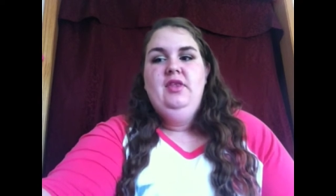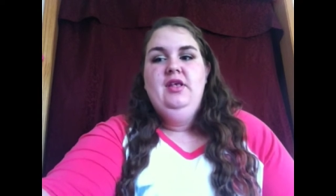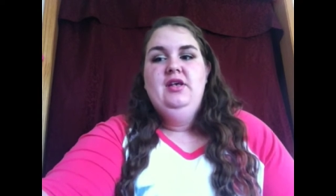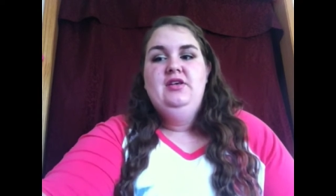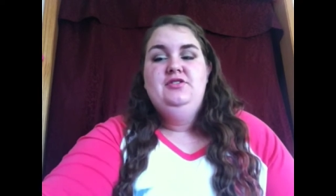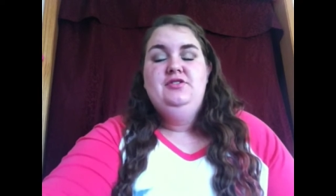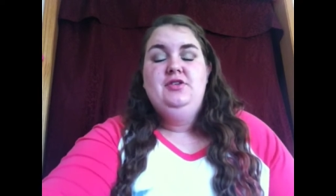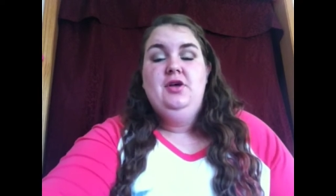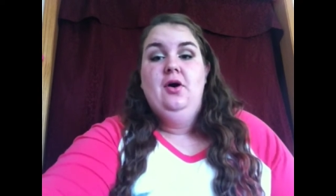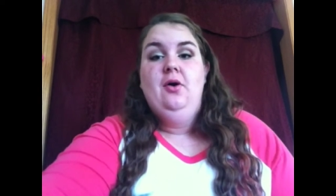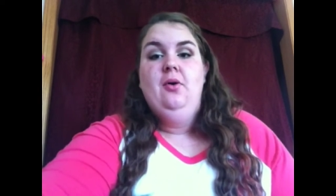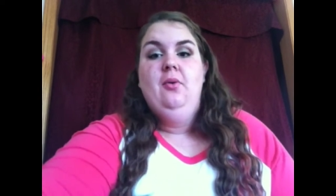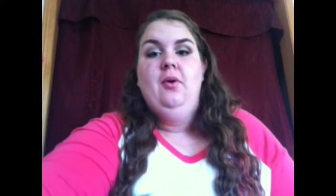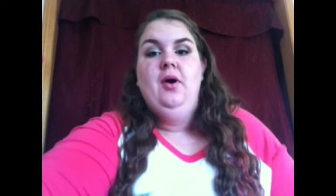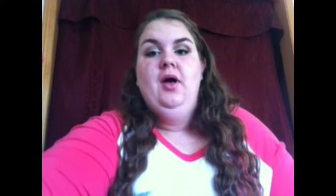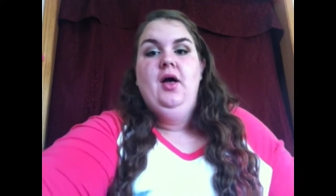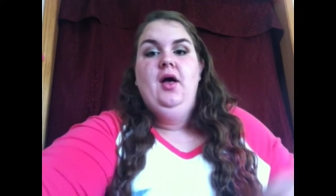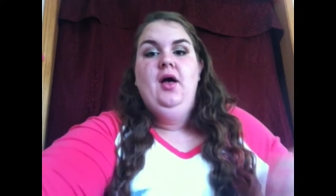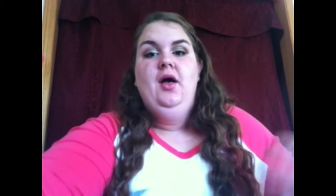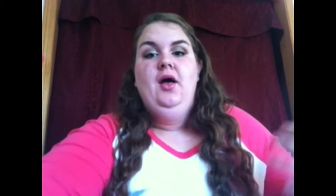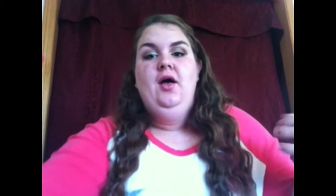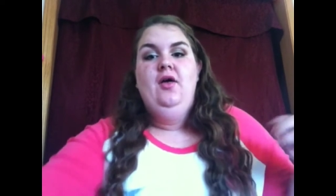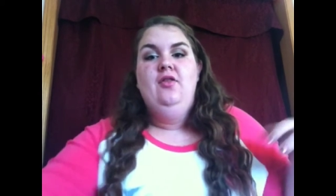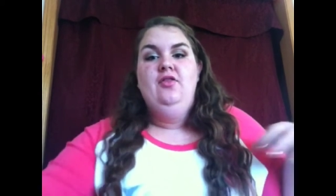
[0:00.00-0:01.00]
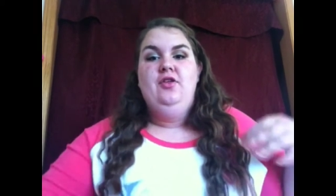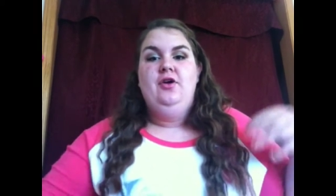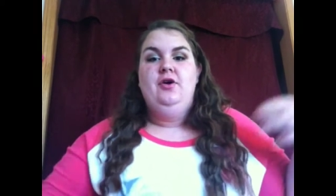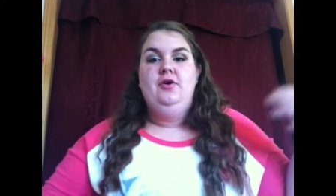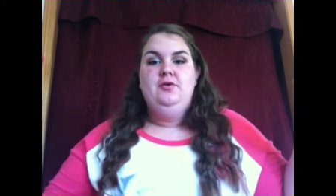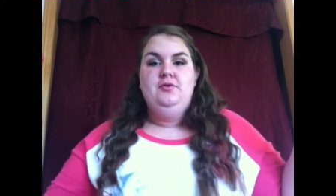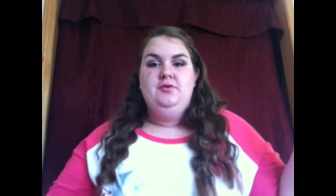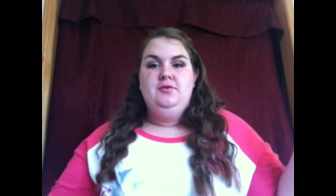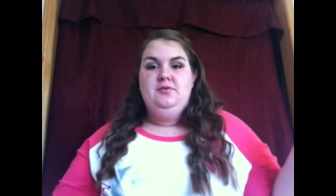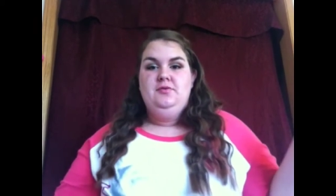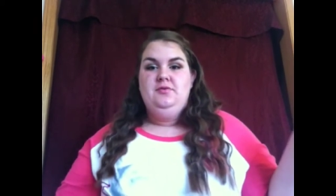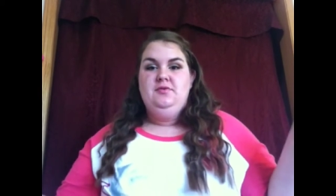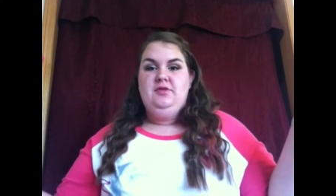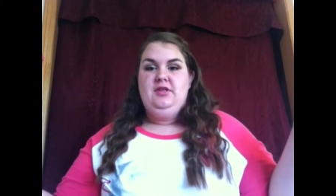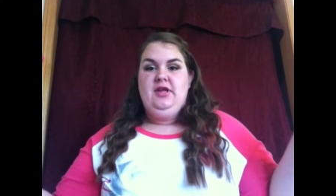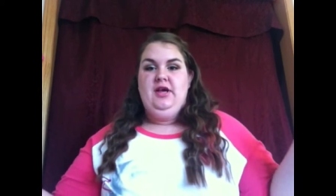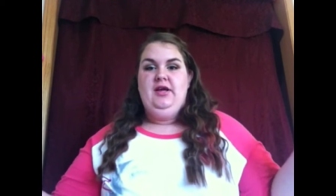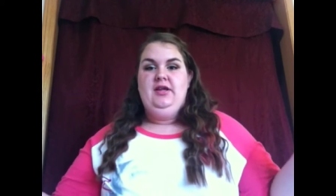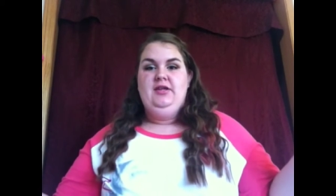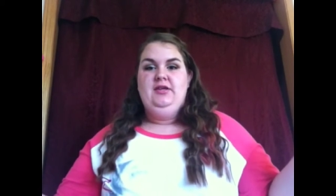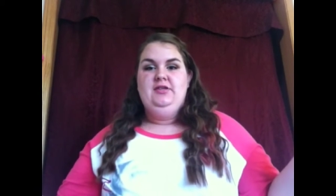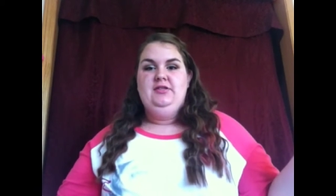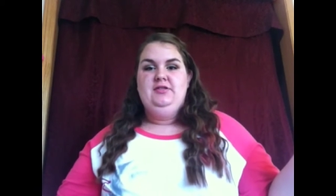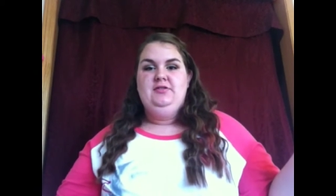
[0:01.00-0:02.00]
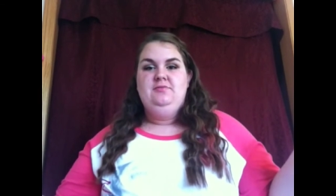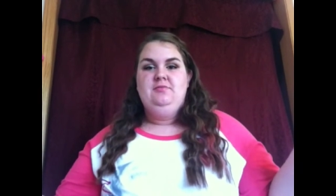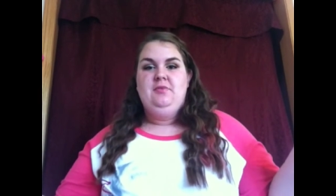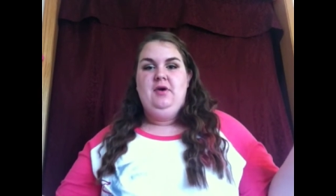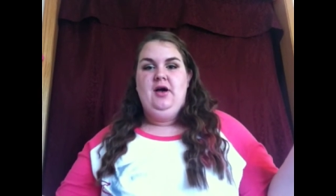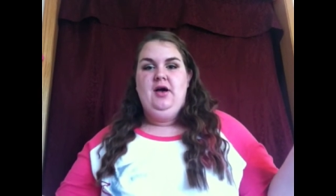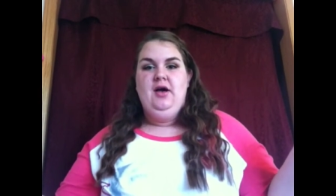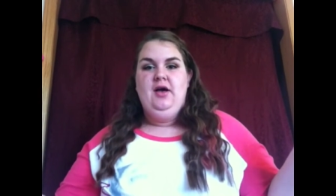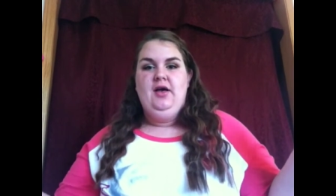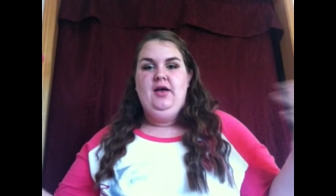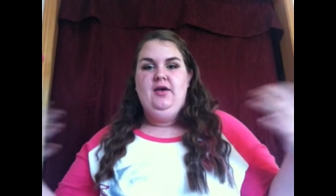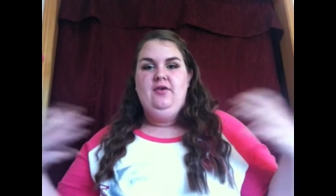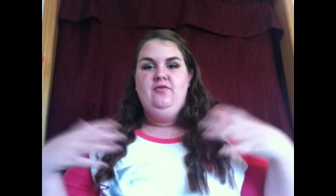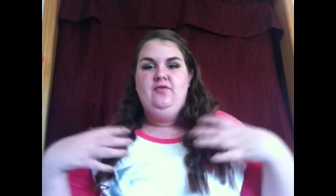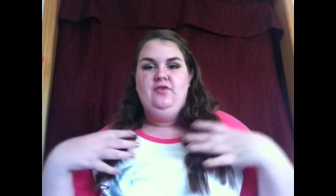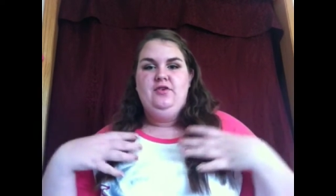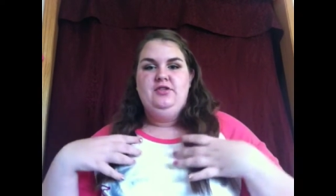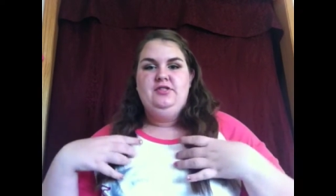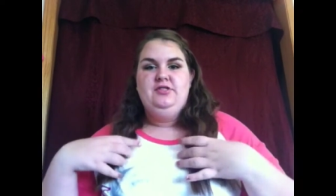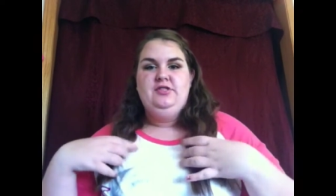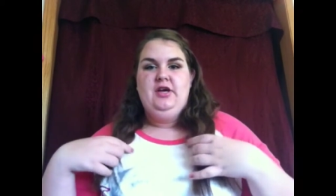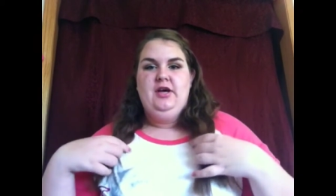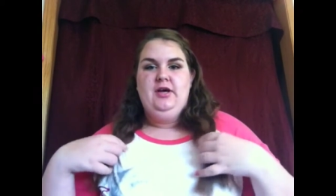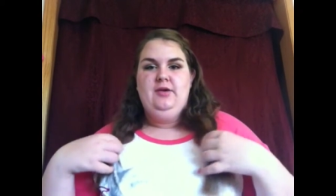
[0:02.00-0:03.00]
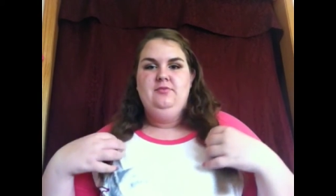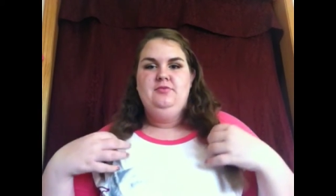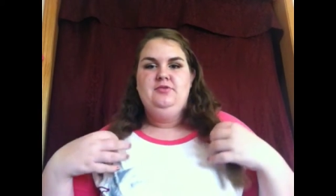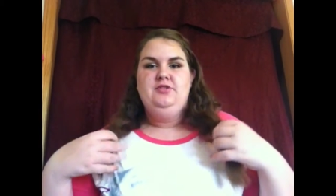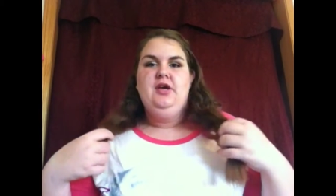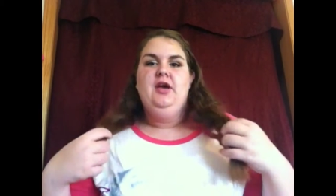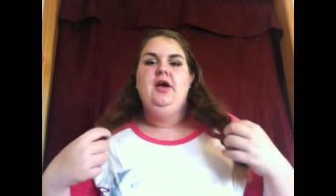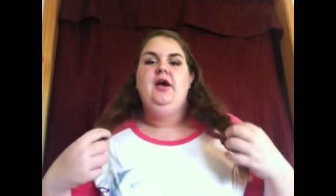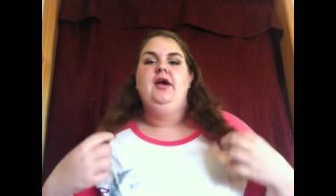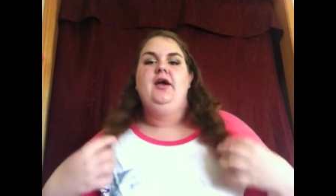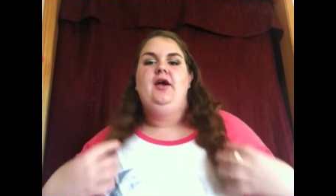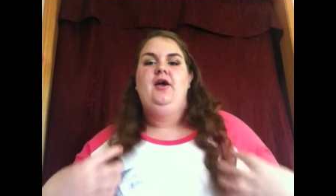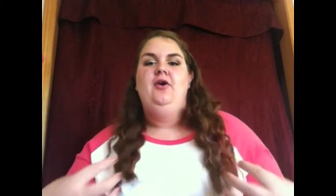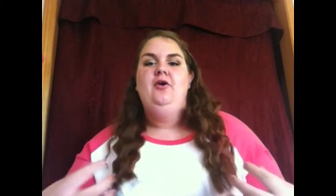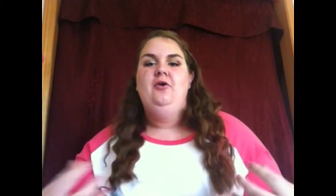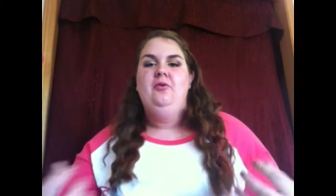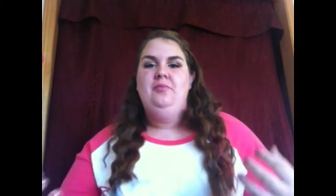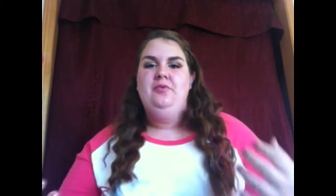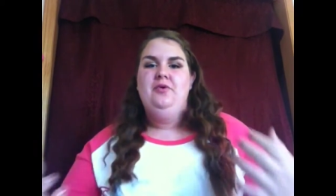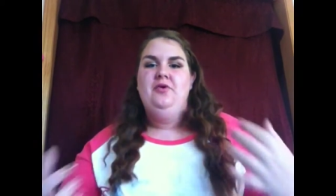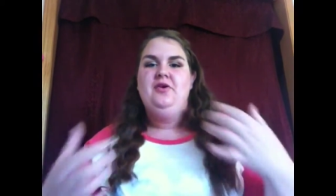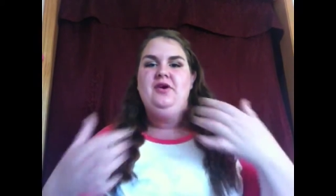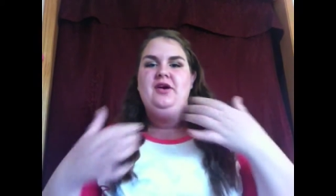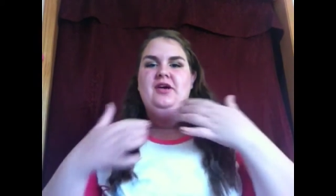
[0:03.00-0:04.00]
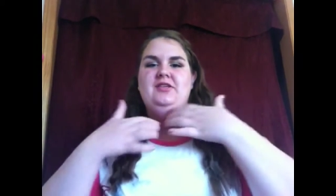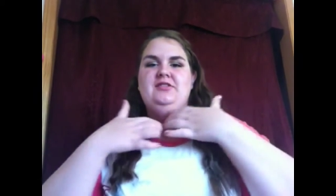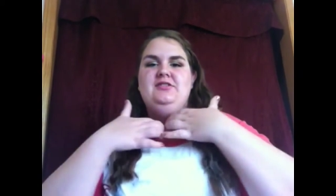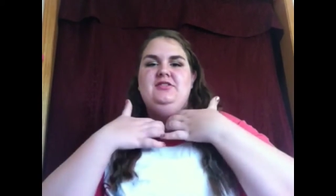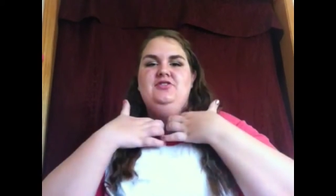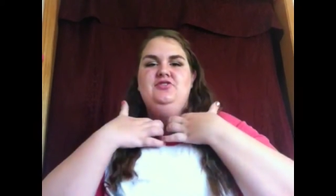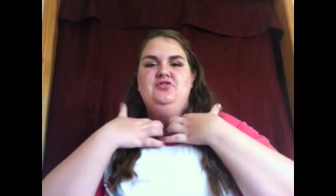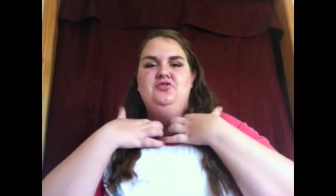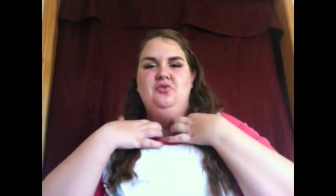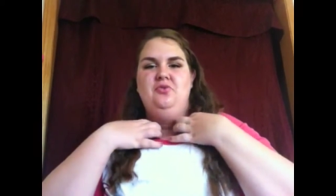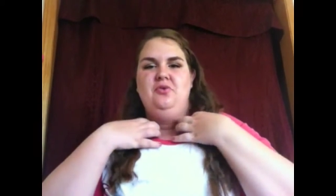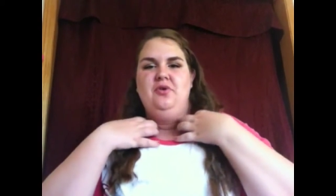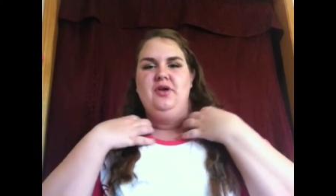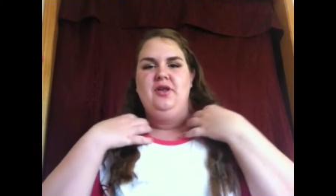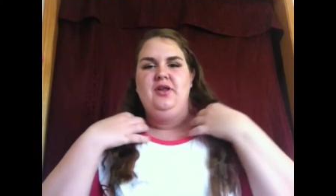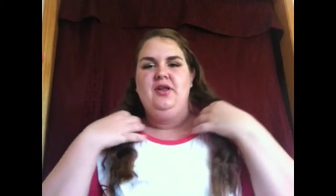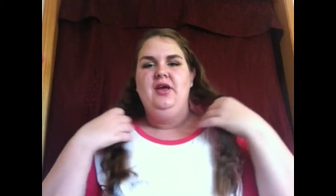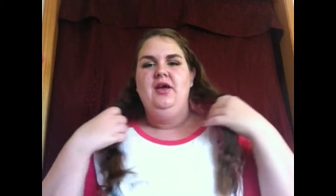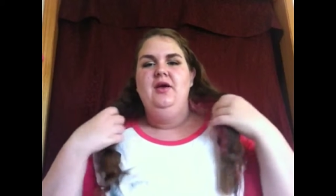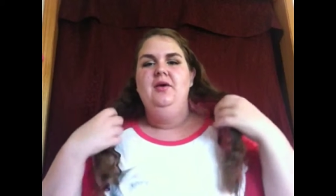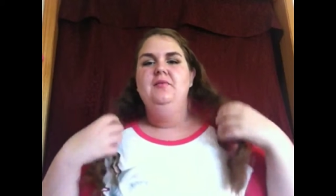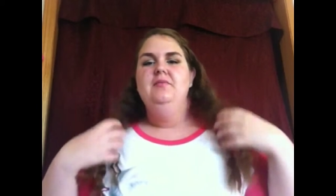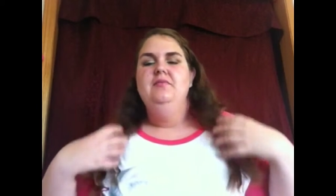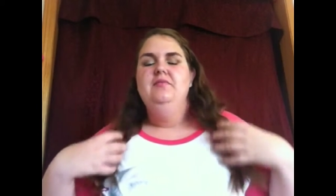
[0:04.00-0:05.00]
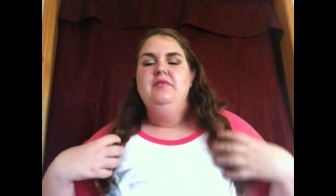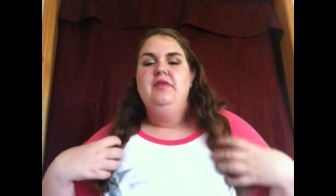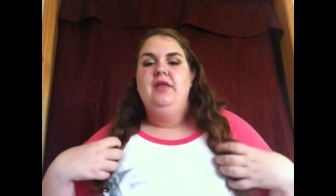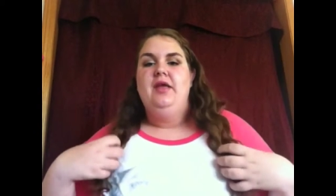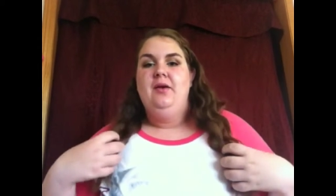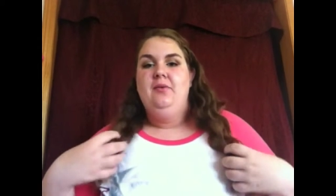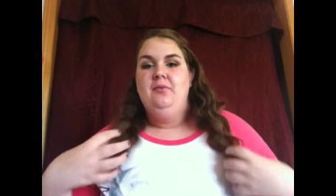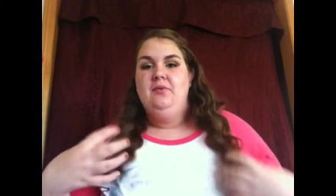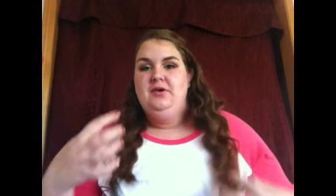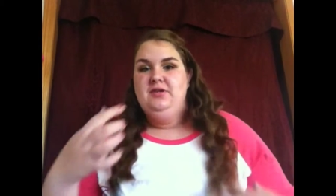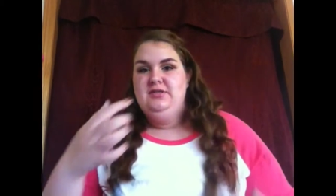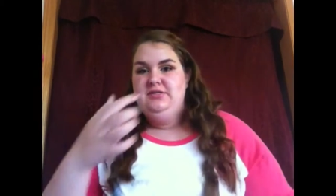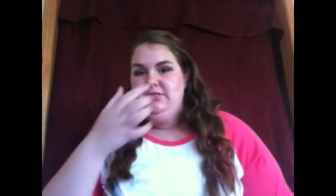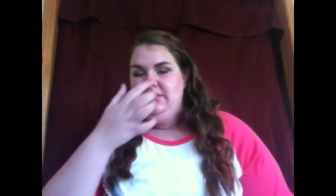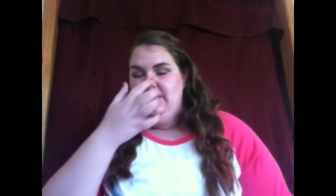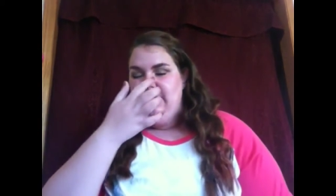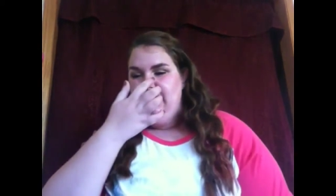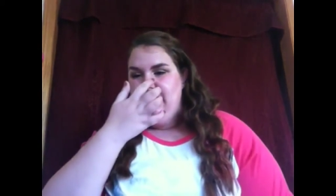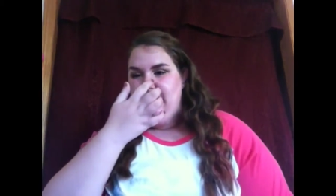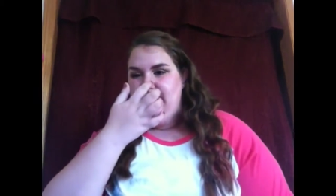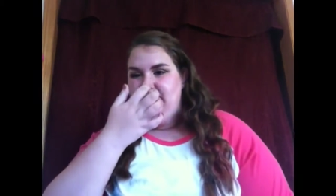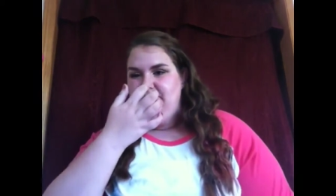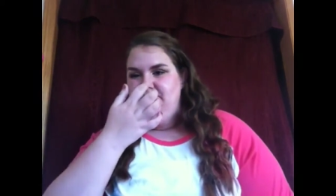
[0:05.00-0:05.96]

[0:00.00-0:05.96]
So though that is my first time check, I hope you guys enjoyed. It was like